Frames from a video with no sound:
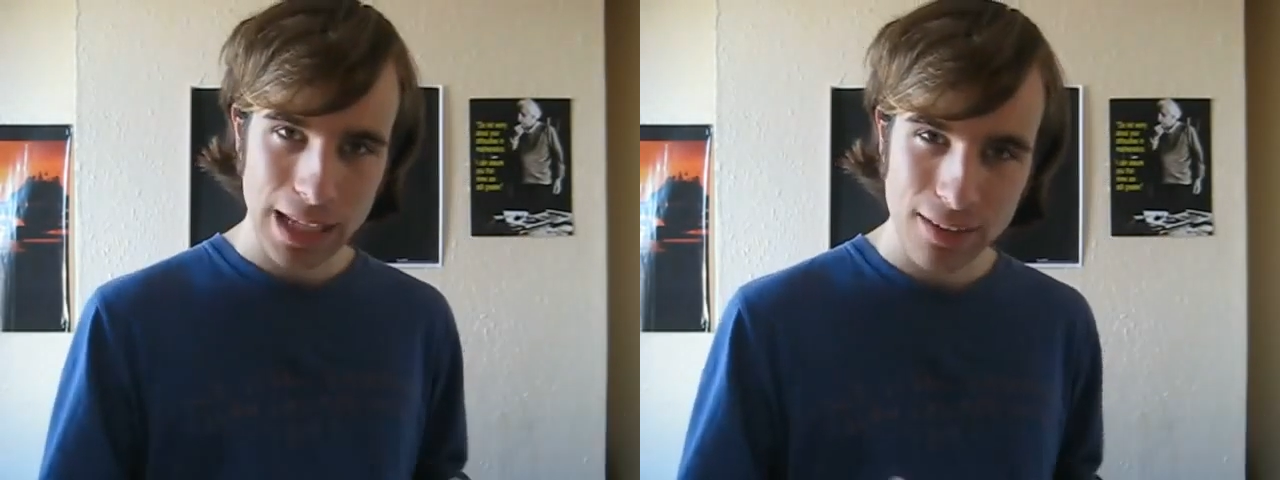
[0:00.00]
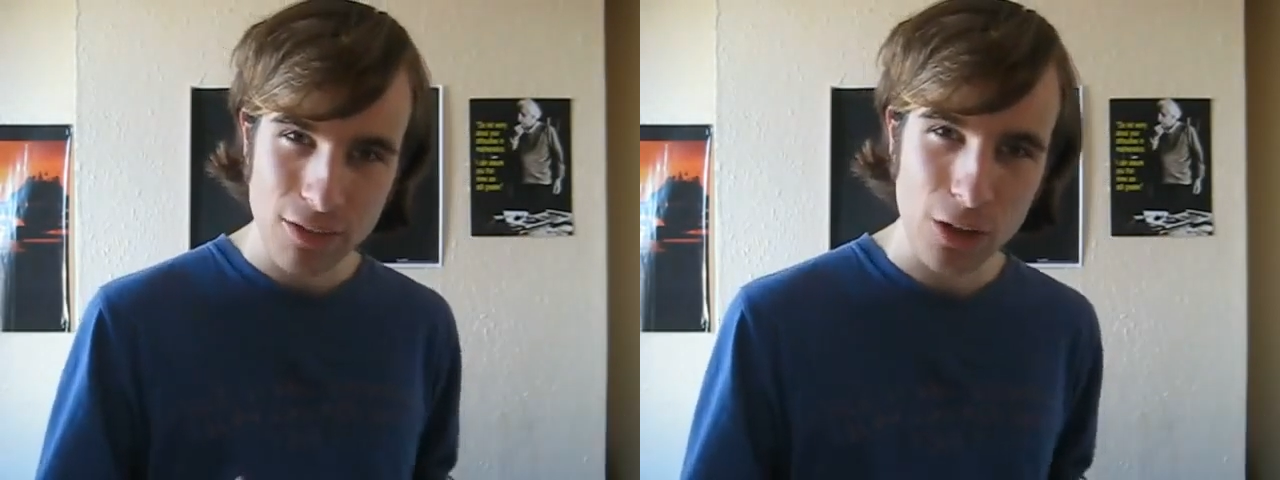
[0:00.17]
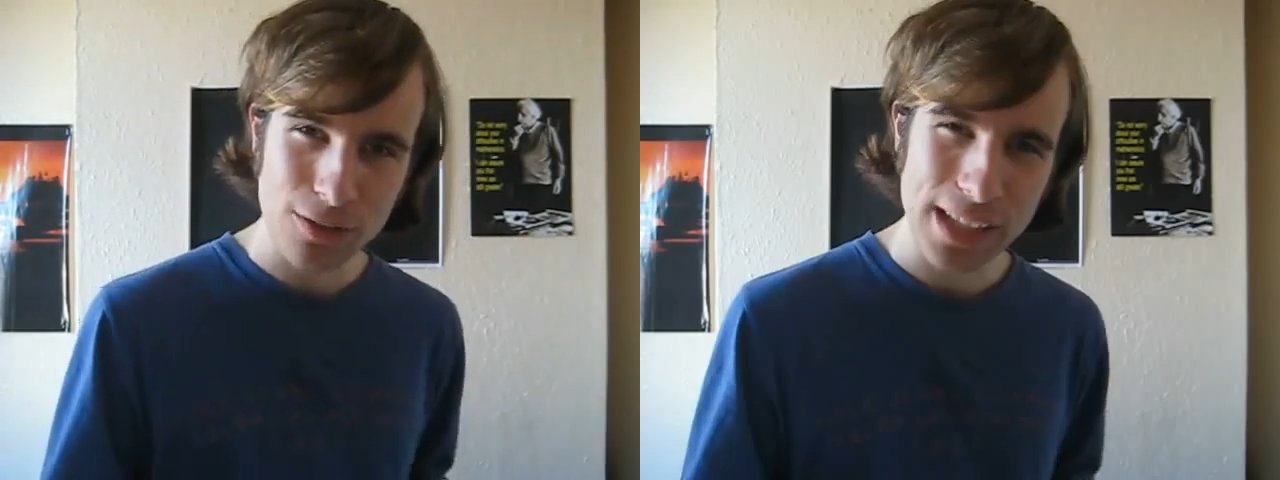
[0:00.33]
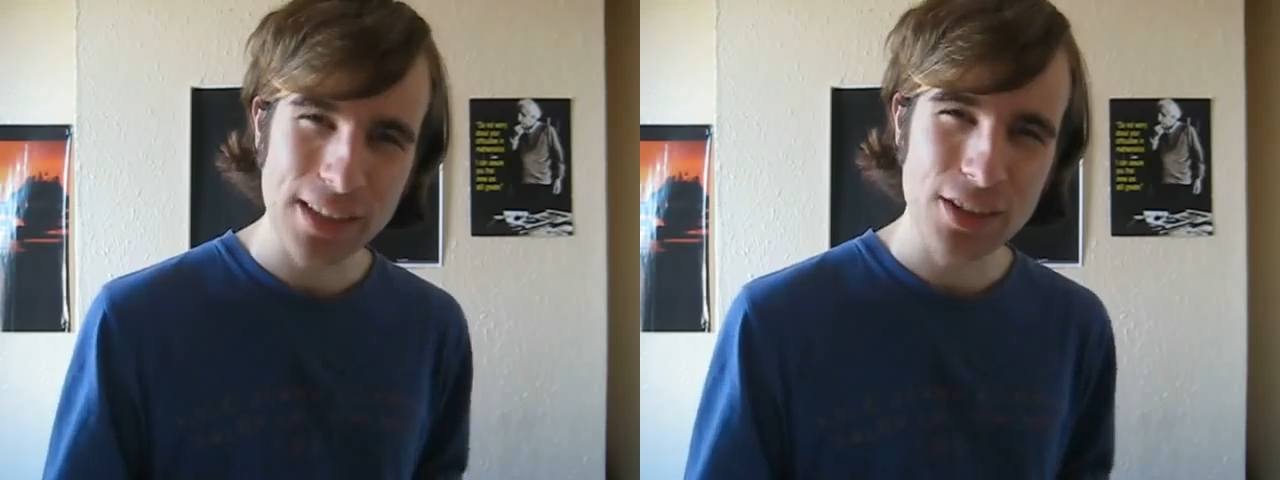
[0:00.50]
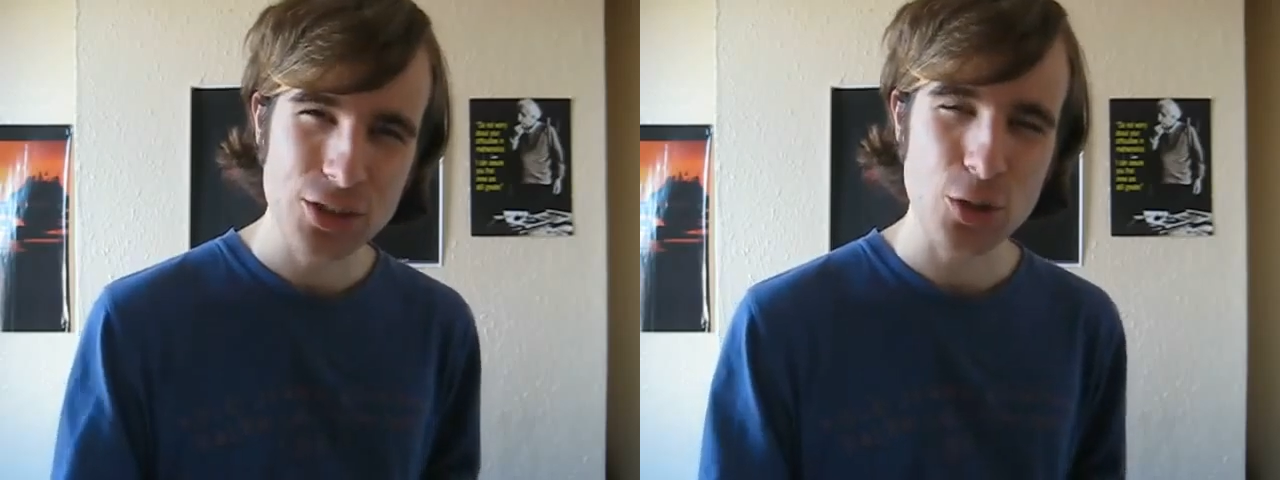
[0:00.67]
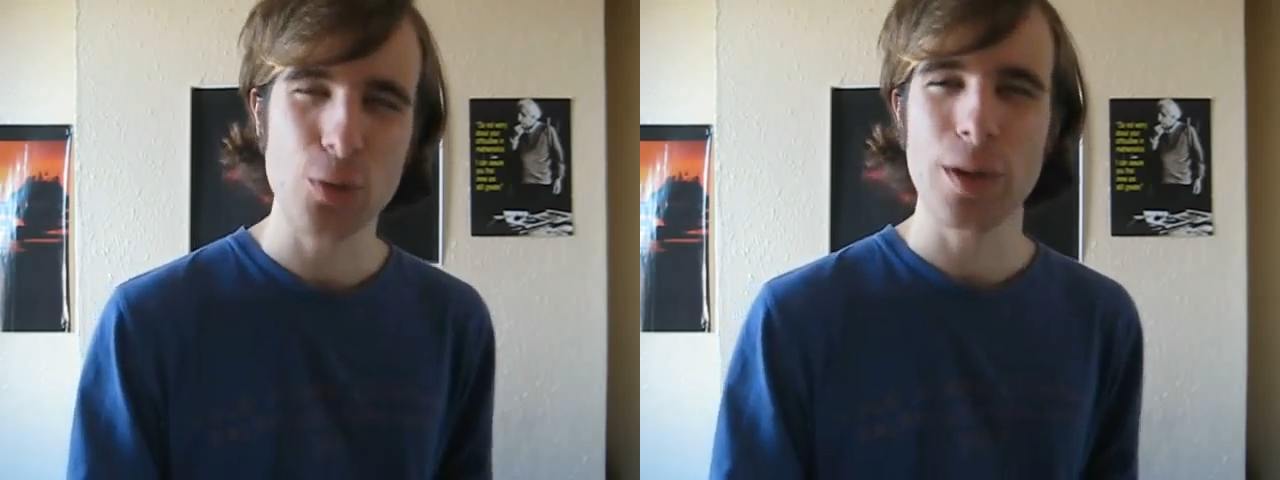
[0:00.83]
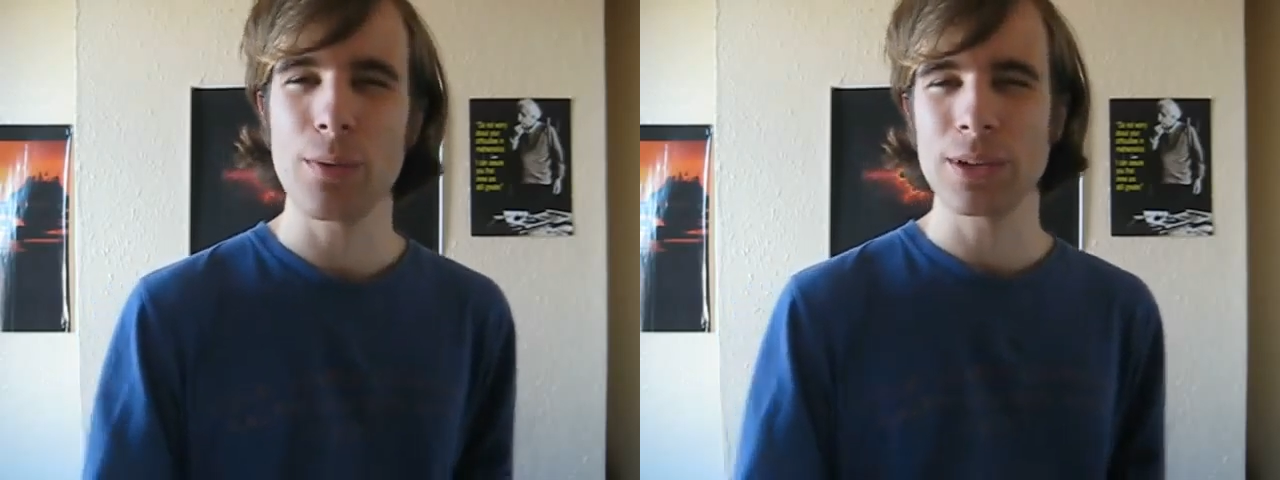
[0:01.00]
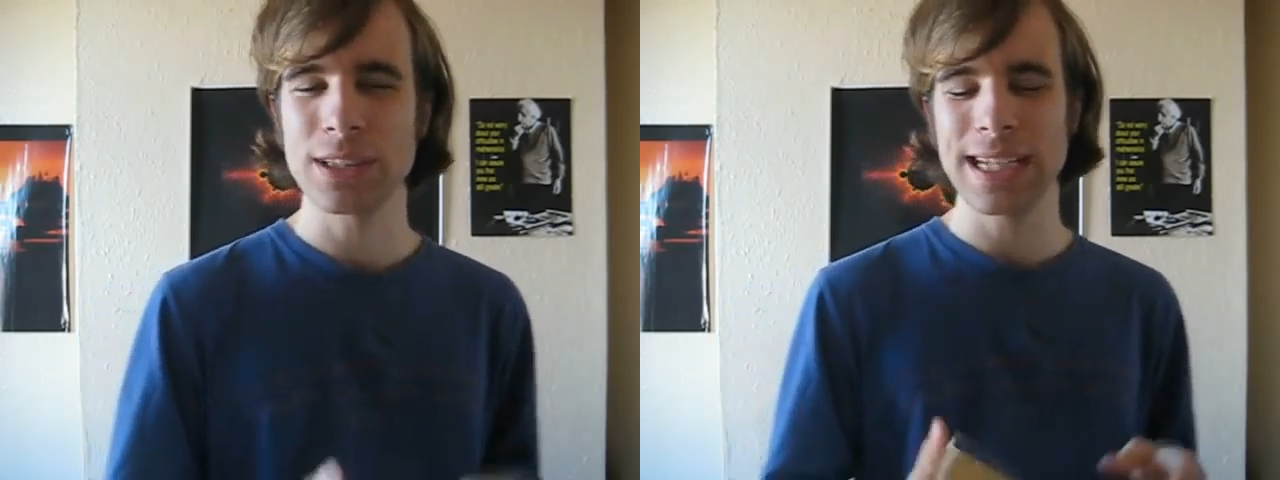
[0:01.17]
involved in the story once